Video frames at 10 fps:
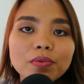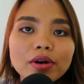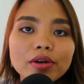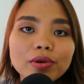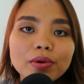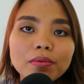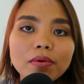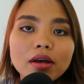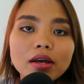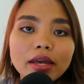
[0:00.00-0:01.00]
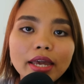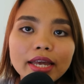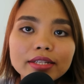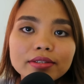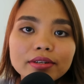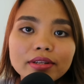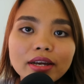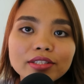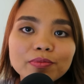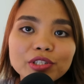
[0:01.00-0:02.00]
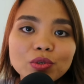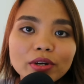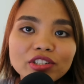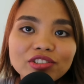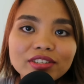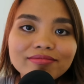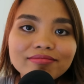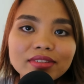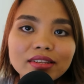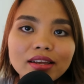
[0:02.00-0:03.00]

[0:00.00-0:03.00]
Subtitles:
where you answer the customer's question.